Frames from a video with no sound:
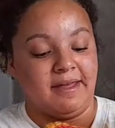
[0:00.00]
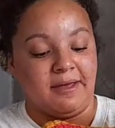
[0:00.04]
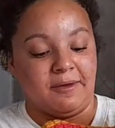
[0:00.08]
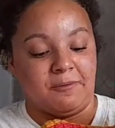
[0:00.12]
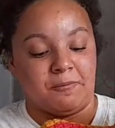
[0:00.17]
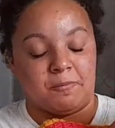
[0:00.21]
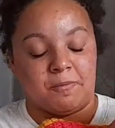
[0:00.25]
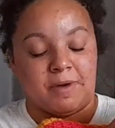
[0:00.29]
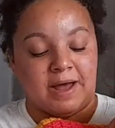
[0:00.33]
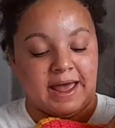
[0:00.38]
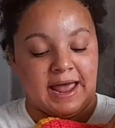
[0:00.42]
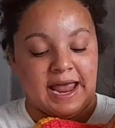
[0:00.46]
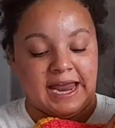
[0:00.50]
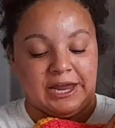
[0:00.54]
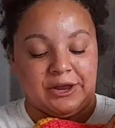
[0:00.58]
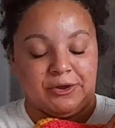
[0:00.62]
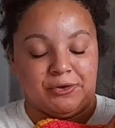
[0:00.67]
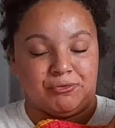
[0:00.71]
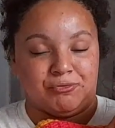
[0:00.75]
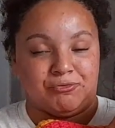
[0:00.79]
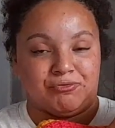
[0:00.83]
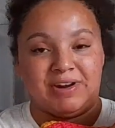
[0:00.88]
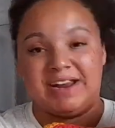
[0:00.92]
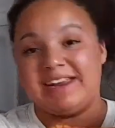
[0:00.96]
where
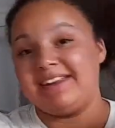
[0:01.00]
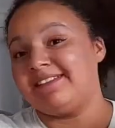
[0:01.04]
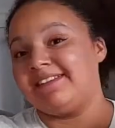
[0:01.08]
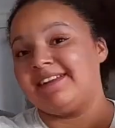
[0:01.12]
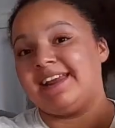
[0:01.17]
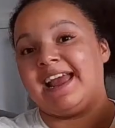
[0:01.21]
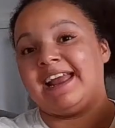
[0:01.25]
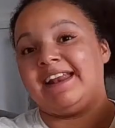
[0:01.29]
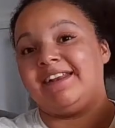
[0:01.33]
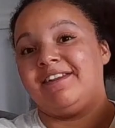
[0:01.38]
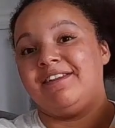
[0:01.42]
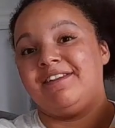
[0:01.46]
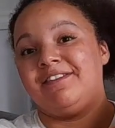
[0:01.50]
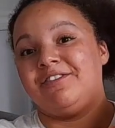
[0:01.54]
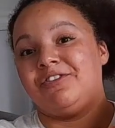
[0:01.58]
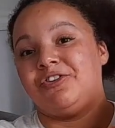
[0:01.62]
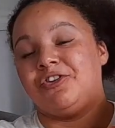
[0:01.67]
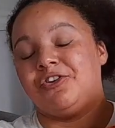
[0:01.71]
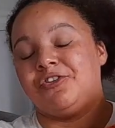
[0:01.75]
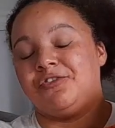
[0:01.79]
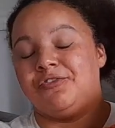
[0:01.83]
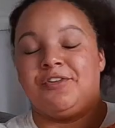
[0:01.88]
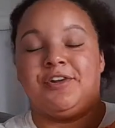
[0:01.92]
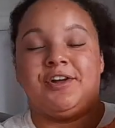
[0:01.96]
you race against
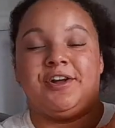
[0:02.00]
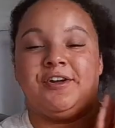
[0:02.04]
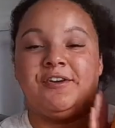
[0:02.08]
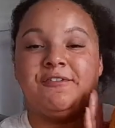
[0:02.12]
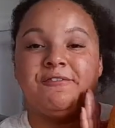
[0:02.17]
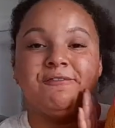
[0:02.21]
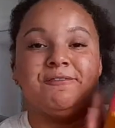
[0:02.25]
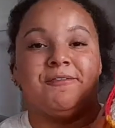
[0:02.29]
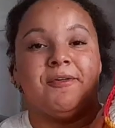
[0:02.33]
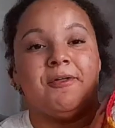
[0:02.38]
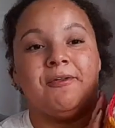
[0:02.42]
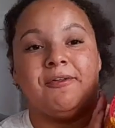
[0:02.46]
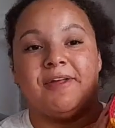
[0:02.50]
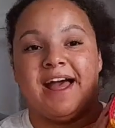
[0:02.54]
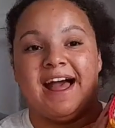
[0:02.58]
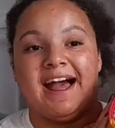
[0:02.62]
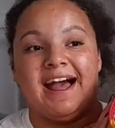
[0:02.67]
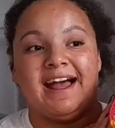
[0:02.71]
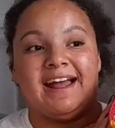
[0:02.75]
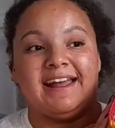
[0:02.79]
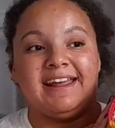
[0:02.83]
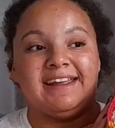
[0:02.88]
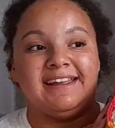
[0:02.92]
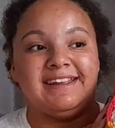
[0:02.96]
other fall
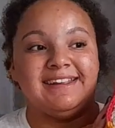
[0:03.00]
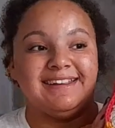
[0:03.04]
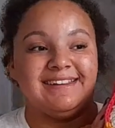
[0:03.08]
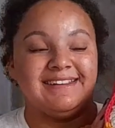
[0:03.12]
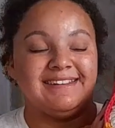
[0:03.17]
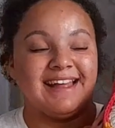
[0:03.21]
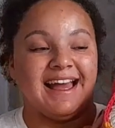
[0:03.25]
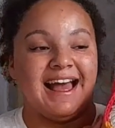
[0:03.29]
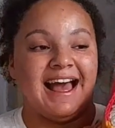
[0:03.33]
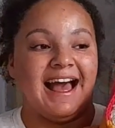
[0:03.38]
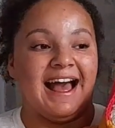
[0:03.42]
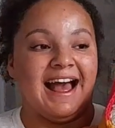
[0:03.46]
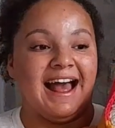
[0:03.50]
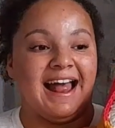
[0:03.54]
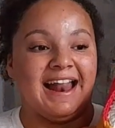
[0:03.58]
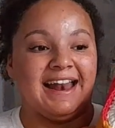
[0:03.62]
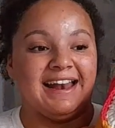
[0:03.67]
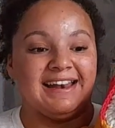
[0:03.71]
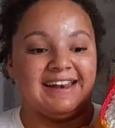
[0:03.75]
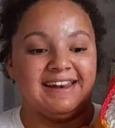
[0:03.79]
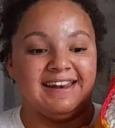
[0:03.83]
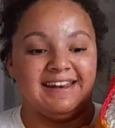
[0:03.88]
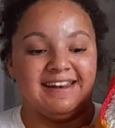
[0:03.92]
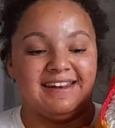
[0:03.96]
guys
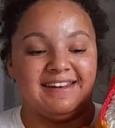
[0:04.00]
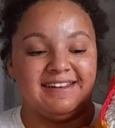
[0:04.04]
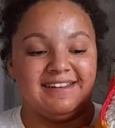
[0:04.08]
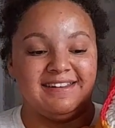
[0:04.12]
and